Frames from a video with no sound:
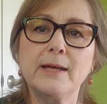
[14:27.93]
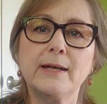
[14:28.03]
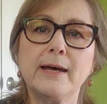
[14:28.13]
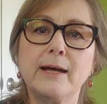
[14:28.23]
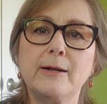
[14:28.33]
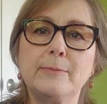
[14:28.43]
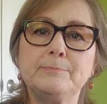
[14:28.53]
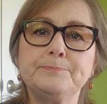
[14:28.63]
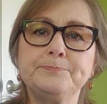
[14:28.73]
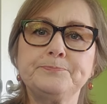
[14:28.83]
but
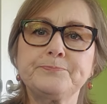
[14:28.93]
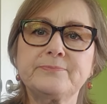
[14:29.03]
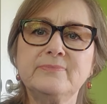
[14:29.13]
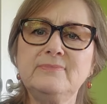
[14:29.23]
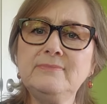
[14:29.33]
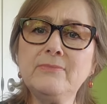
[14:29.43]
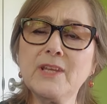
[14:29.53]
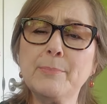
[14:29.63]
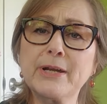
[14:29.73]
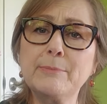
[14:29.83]

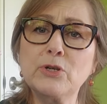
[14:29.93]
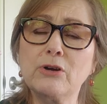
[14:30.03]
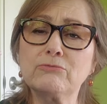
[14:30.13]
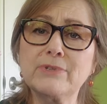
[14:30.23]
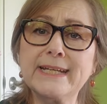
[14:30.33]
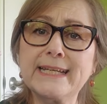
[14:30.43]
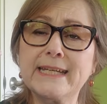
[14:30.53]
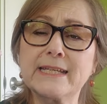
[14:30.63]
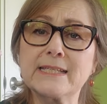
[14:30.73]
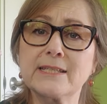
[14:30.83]
I'm not
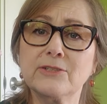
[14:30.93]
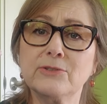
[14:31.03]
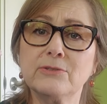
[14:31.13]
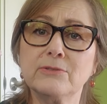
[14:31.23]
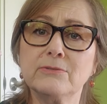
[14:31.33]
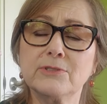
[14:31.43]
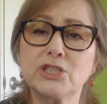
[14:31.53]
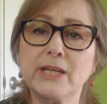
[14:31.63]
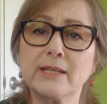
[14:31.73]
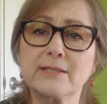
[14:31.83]
really into
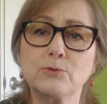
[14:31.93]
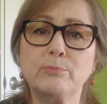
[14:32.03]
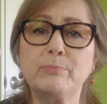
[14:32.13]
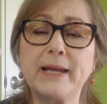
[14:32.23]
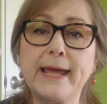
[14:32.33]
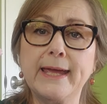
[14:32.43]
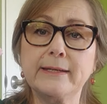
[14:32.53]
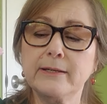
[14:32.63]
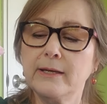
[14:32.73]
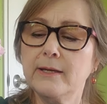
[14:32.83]
checks or plaid